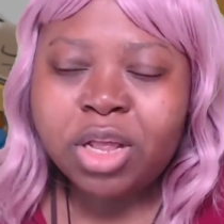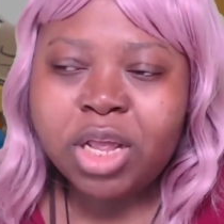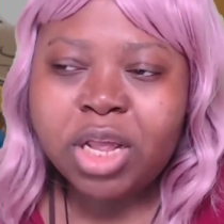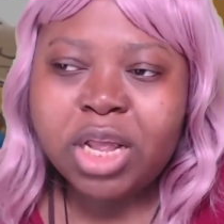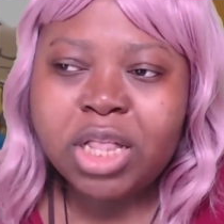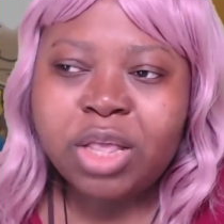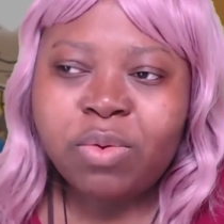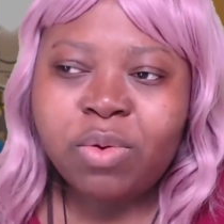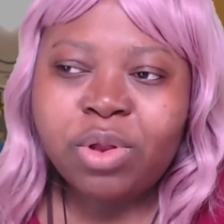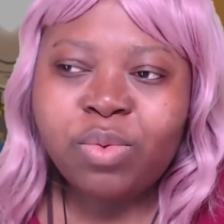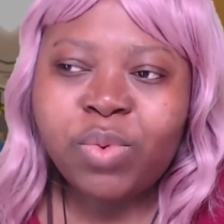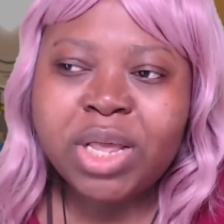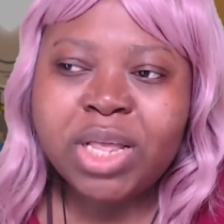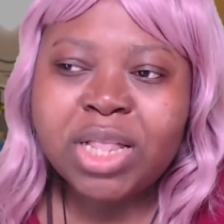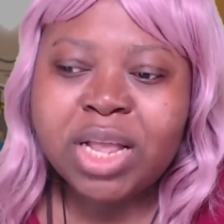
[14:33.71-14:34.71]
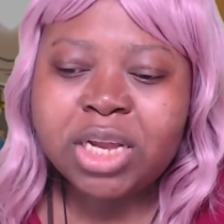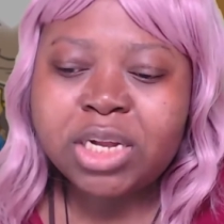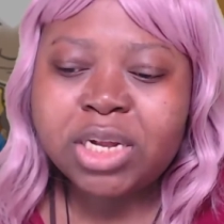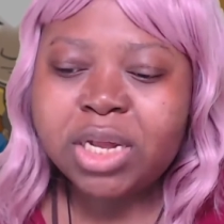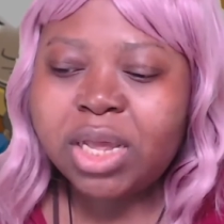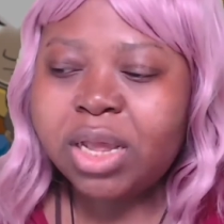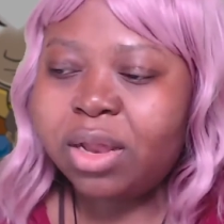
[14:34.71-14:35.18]
And the only way that
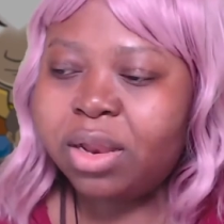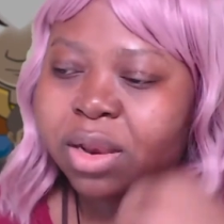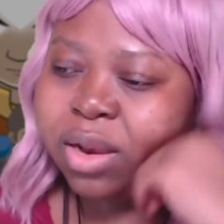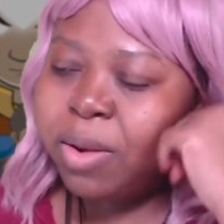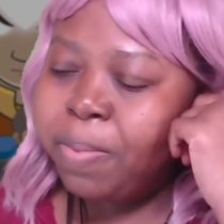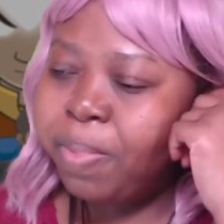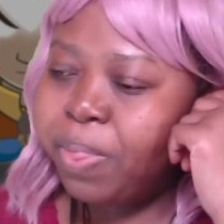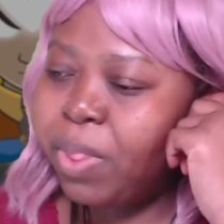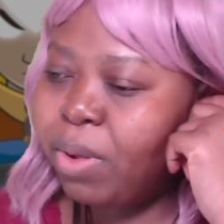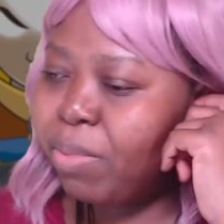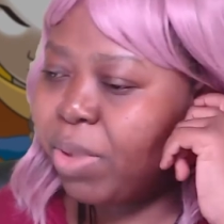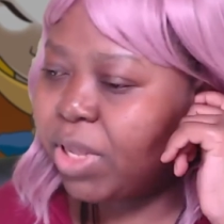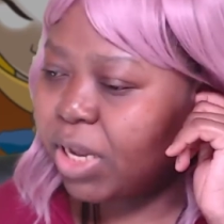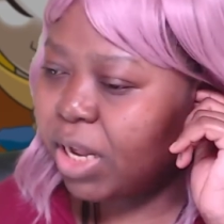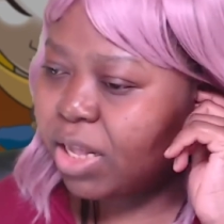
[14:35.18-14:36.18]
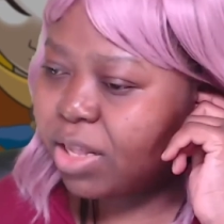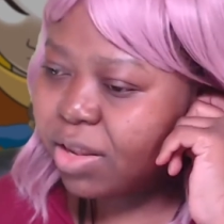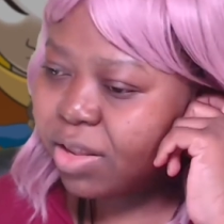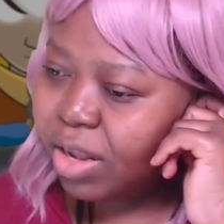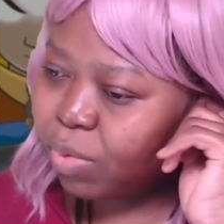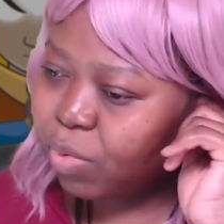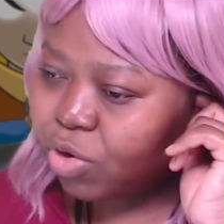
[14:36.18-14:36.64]
she can basically
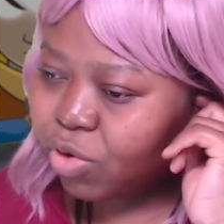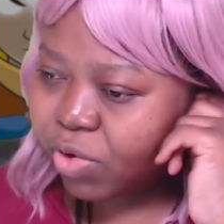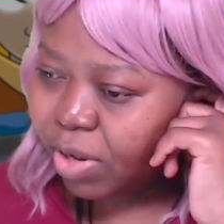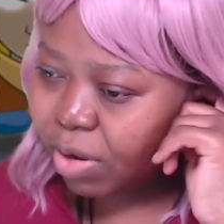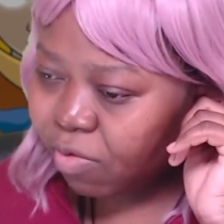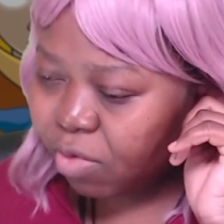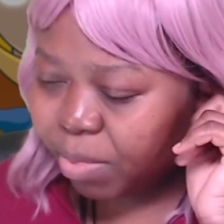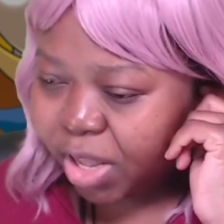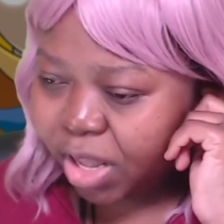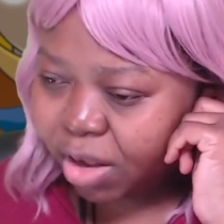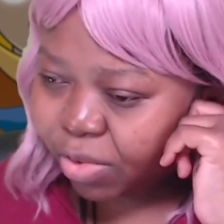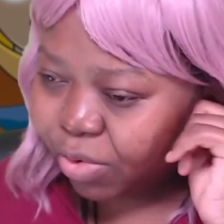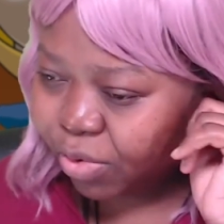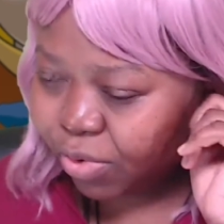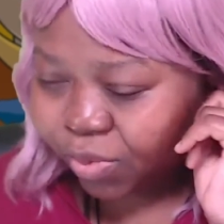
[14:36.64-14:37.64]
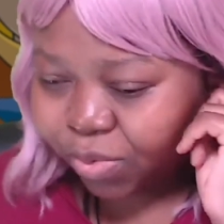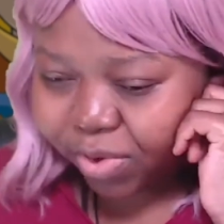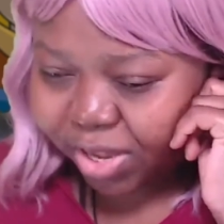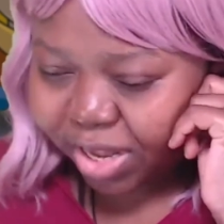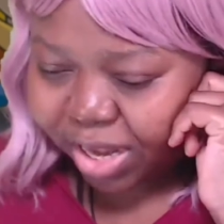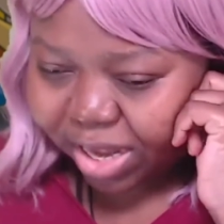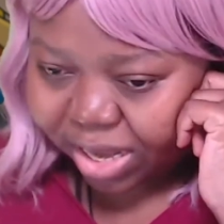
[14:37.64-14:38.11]
distinguish herself from the others
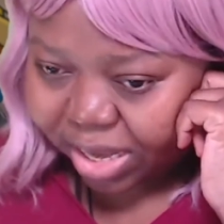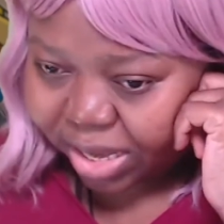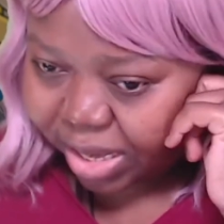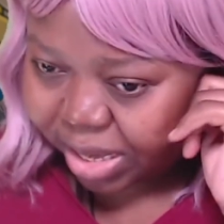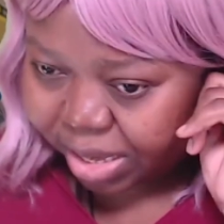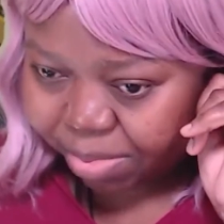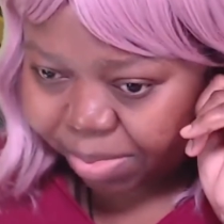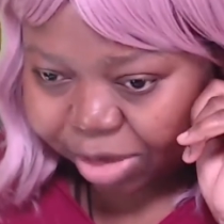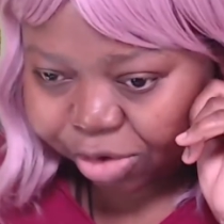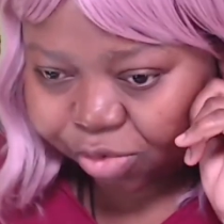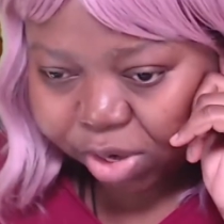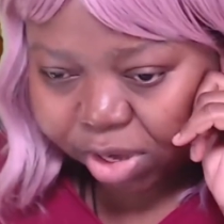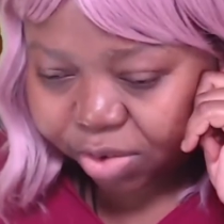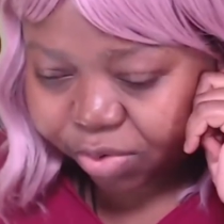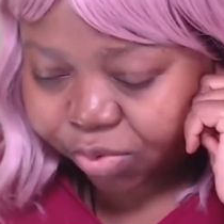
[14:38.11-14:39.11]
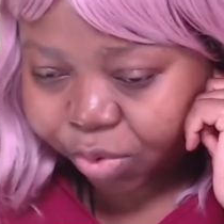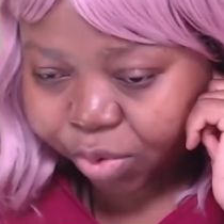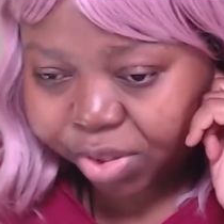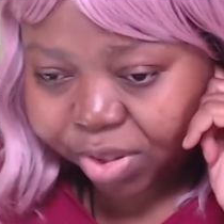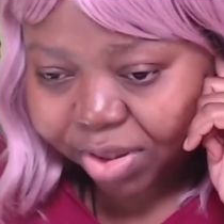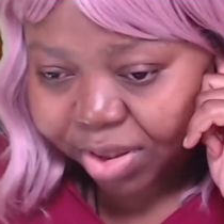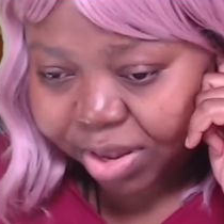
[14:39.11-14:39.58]
was that by training the
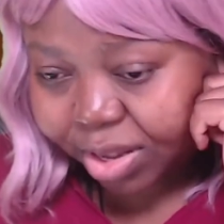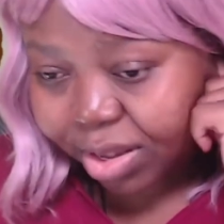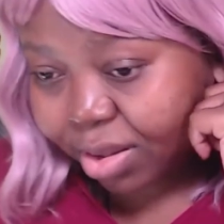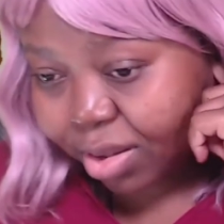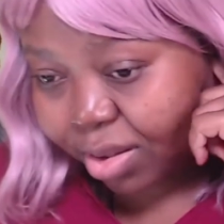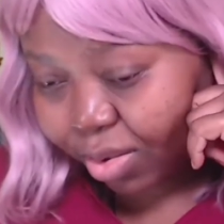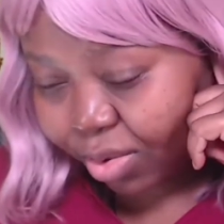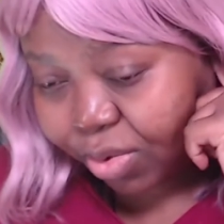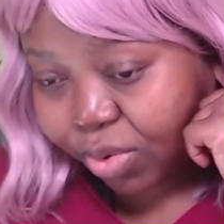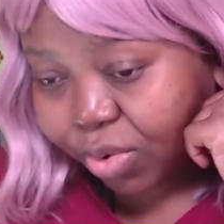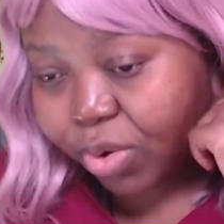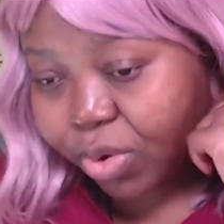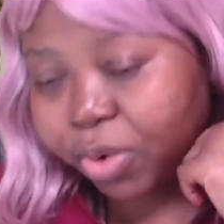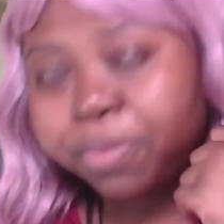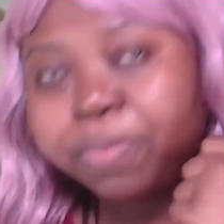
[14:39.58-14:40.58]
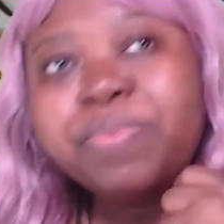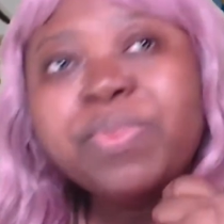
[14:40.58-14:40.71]
circus, and, you know.